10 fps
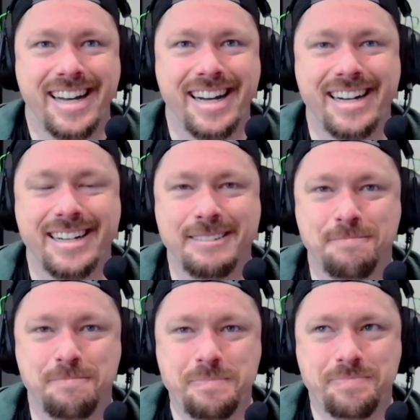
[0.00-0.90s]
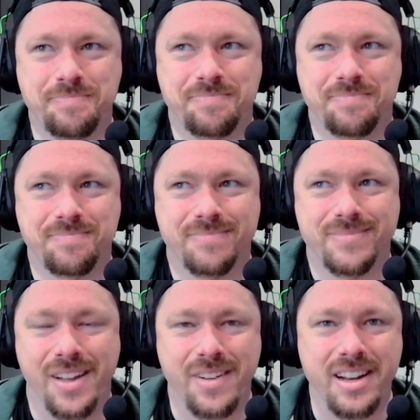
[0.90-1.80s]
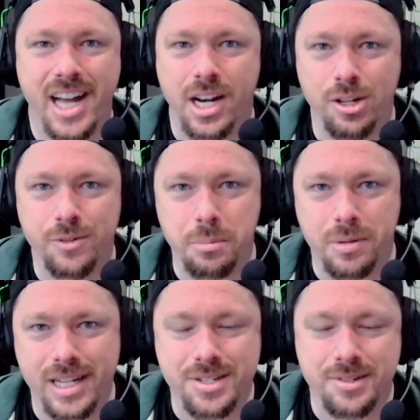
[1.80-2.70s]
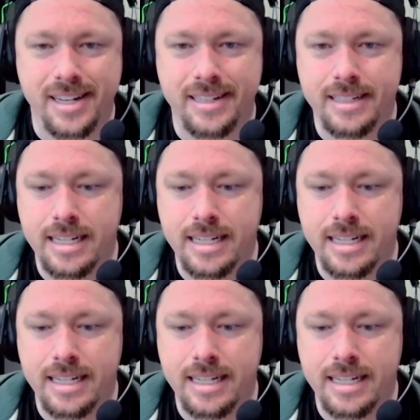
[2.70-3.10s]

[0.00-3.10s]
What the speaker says: I've kind of gone all over the place, right?